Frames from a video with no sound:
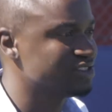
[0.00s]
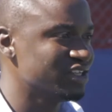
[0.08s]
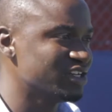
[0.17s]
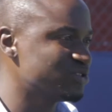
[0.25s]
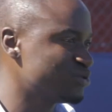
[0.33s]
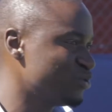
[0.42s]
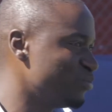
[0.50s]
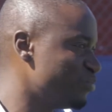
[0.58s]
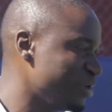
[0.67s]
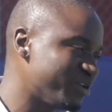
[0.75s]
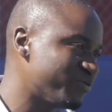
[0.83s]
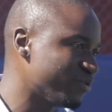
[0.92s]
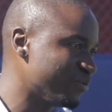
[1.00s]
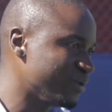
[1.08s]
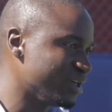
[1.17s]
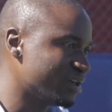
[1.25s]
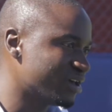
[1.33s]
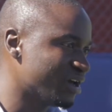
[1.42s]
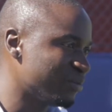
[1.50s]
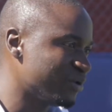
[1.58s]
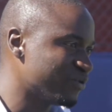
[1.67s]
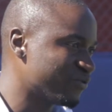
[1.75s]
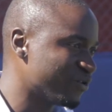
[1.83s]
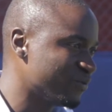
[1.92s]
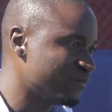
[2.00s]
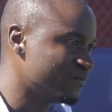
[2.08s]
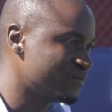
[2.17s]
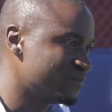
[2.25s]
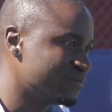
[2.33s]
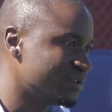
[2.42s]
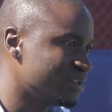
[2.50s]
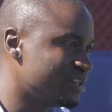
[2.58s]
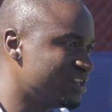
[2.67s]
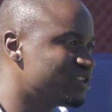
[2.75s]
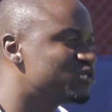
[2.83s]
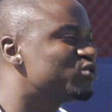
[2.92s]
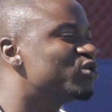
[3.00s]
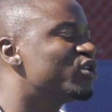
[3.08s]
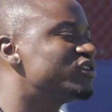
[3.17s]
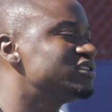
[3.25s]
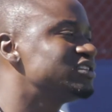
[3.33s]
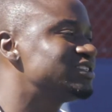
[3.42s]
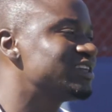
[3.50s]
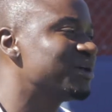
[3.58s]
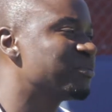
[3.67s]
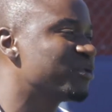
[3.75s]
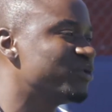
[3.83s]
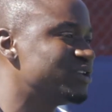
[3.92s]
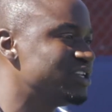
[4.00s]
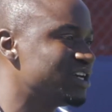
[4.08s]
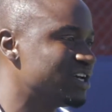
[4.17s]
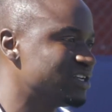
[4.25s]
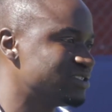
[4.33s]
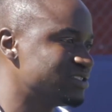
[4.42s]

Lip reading: is just too big for me, coming from little known Zamco diggers.